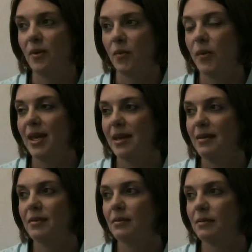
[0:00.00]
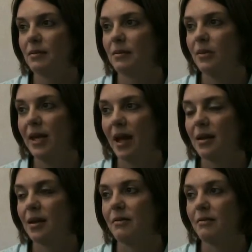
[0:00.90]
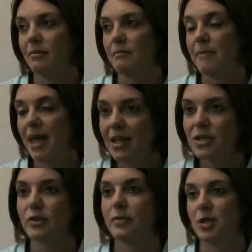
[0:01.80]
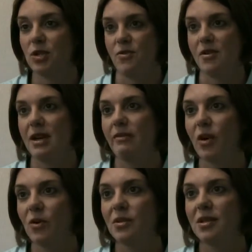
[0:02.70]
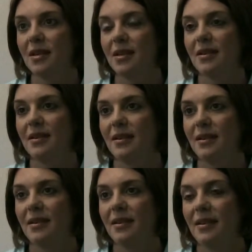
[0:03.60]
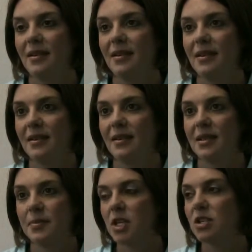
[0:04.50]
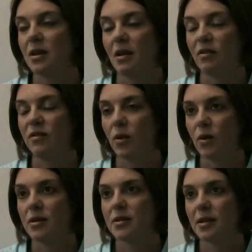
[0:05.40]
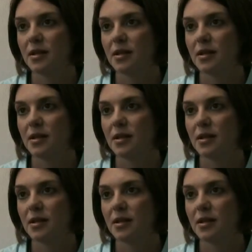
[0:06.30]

we had a major majority vote, especially on the floors.